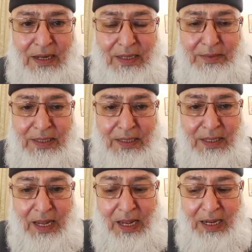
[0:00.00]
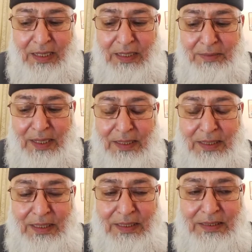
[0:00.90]
I mean, agreement
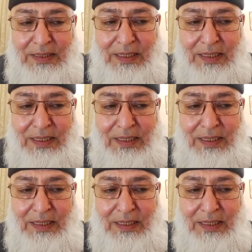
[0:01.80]
is